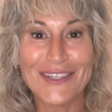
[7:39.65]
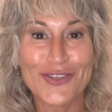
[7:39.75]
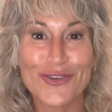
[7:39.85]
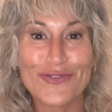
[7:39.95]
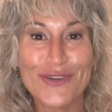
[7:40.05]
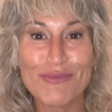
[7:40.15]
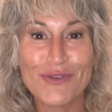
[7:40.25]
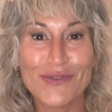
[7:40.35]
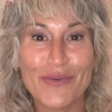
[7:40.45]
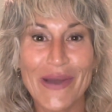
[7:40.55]
children move
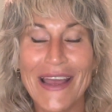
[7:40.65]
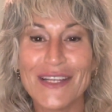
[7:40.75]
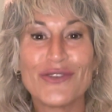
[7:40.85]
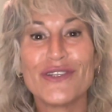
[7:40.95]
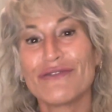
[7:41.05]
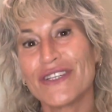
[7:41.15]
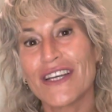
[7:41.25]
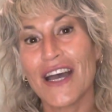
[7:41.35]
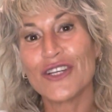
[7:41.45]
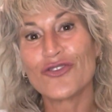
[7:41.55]
away to different
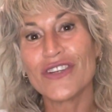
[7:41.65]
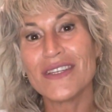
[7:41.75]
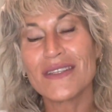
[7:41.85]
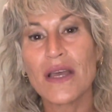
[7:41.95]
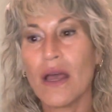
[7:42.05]
countries.